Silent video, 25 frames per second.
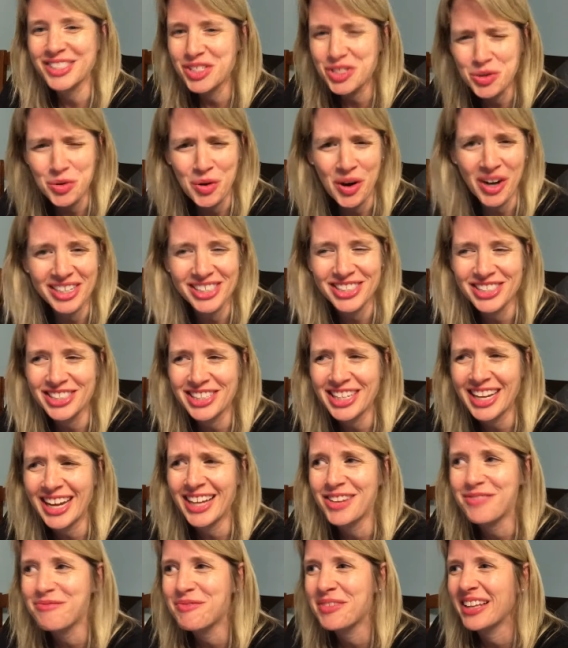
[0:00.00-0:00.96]
squash
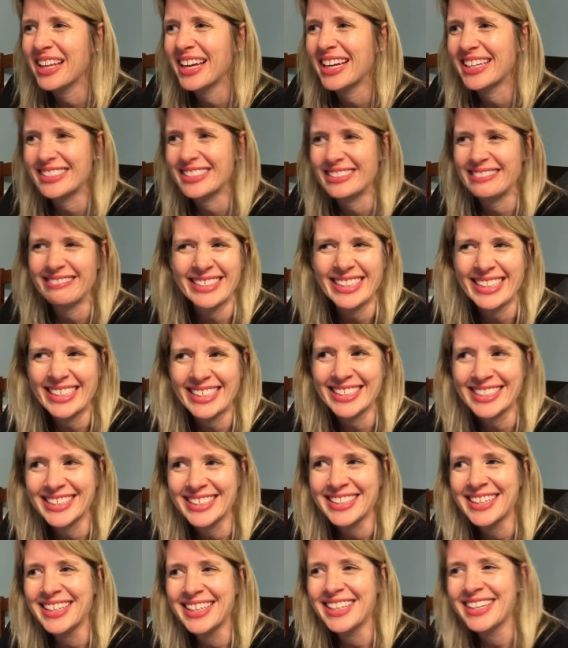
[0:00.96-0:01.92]
that and be like
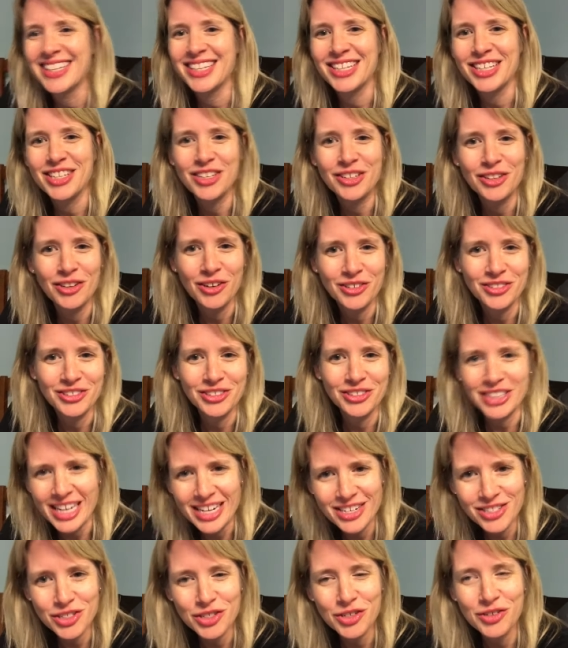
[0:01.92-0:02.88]
ah you know, you
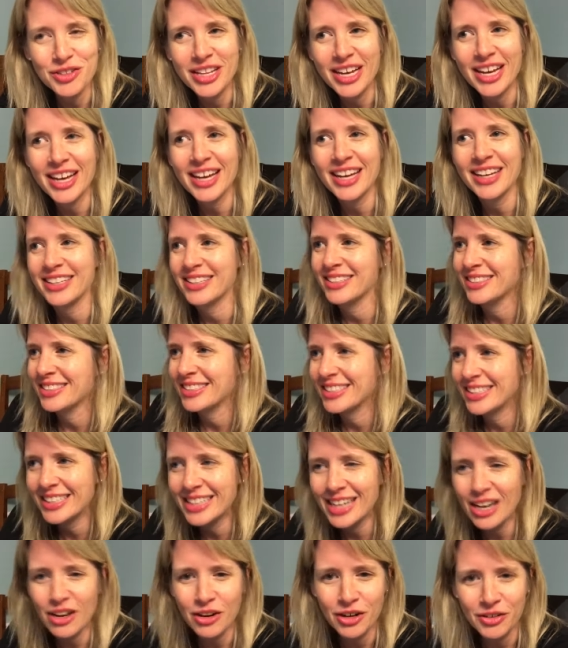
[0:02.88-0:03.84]
can't do that,
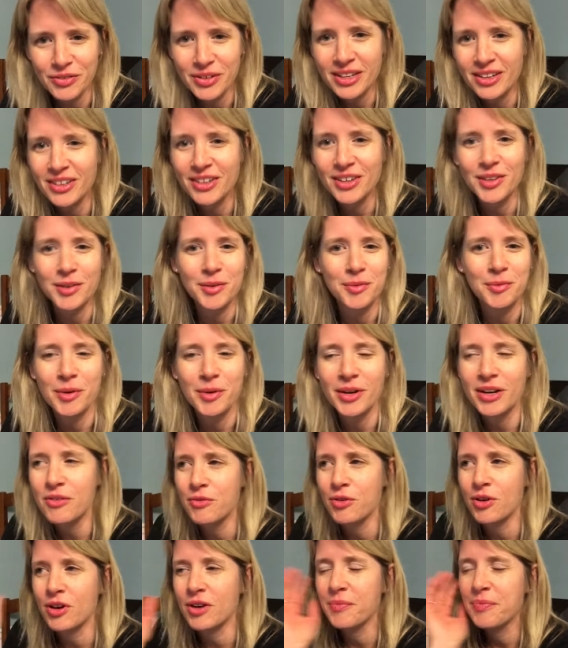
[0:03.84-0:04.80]
get out of here,
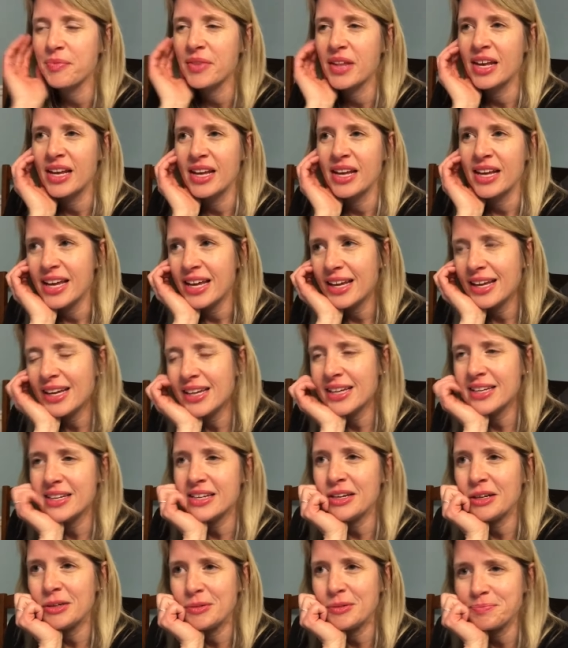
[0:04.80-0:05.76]
whatever.
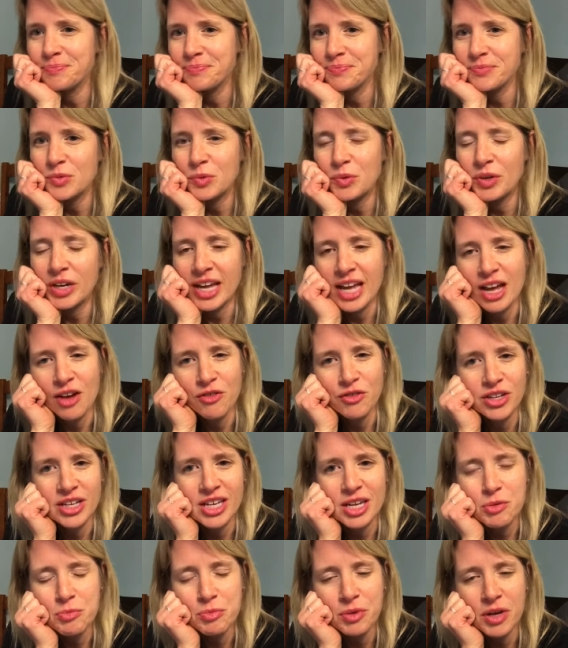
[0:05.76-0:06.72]
And um, what I have
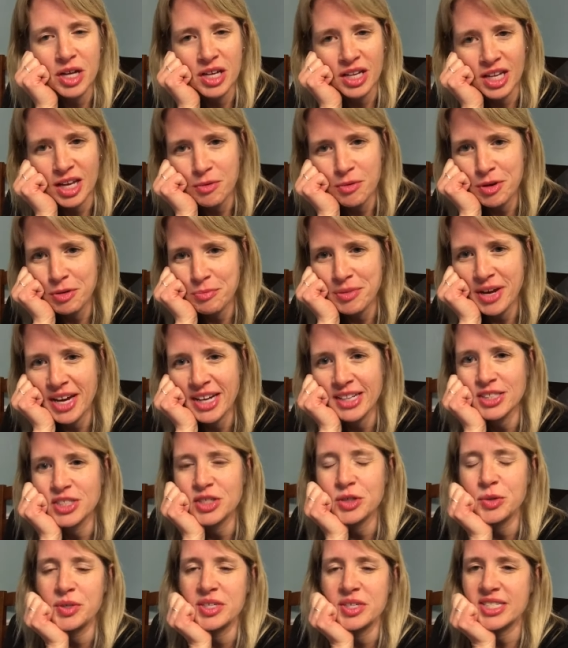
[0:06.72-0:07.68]
to keep coming back
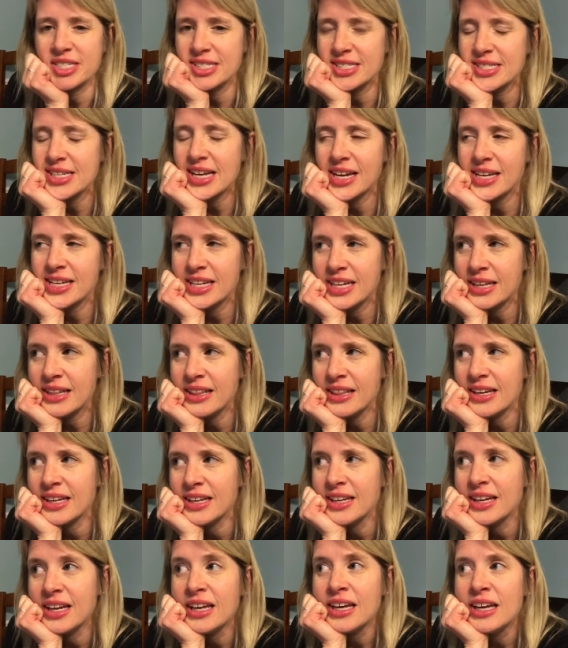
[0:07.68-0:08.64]
to is this idea
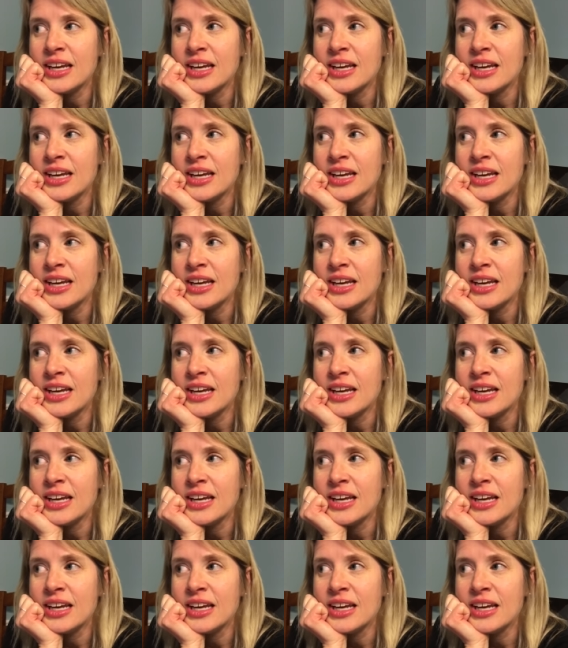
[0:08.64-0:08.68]
that,